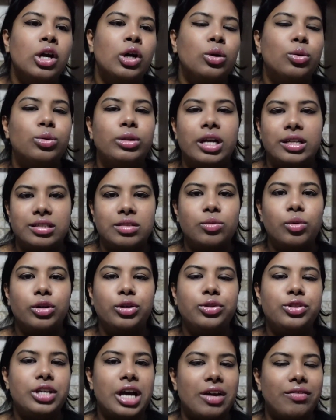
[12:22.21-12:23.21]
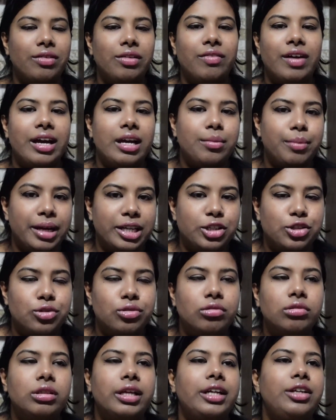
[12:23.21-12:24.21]
who doesn't want to travel via
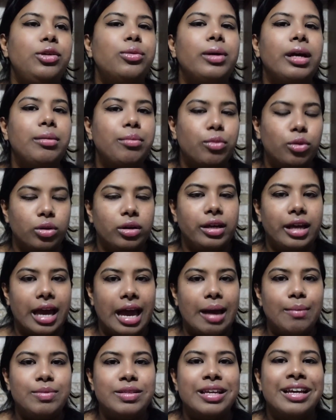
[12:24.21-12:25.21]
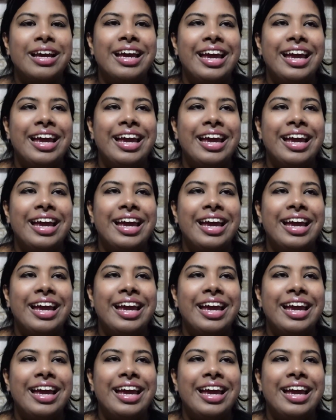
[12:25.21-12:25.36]
metro, then you can book cabs.